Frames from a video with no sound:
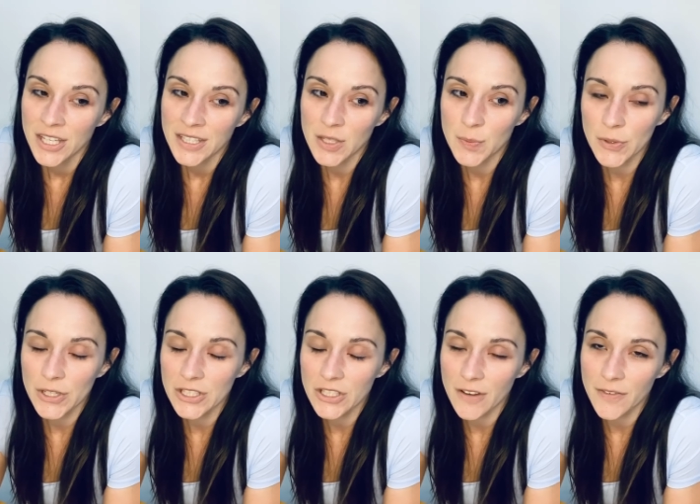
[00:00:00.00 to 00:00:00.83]
Did a
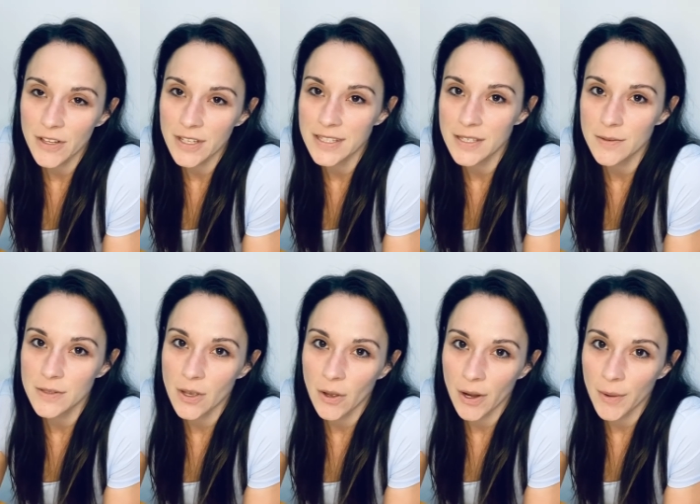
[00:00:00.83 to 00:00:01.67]
pre-shuffle, let's see what's
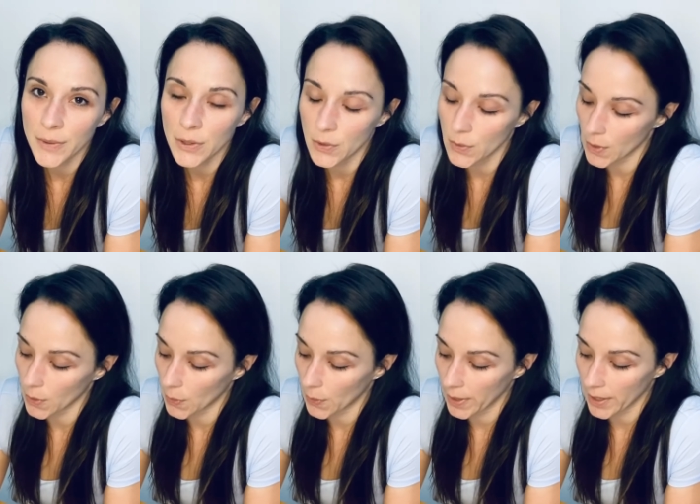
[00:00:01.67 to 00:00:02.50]
going on with you,
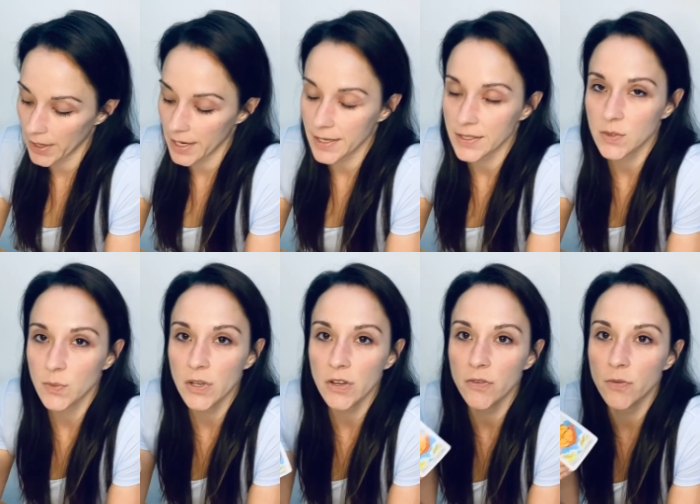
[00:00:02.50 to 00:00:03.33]
Aquarius.
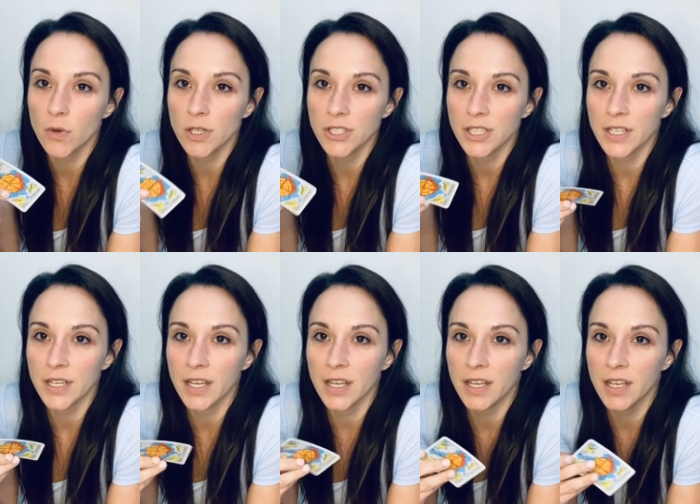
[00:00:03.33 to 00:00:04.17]
Wheel of Fortune
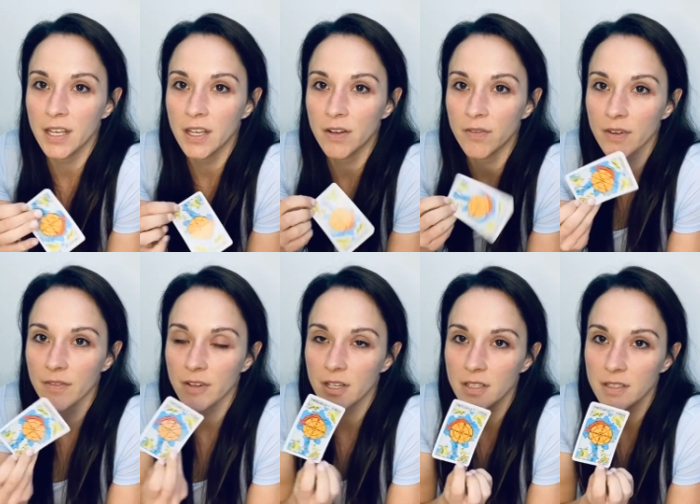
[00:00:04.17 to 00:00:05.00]
in
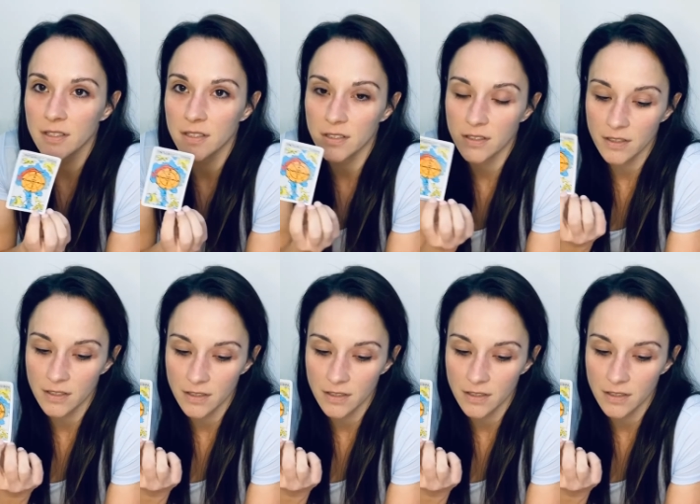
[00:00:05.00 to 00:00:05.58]
reverse.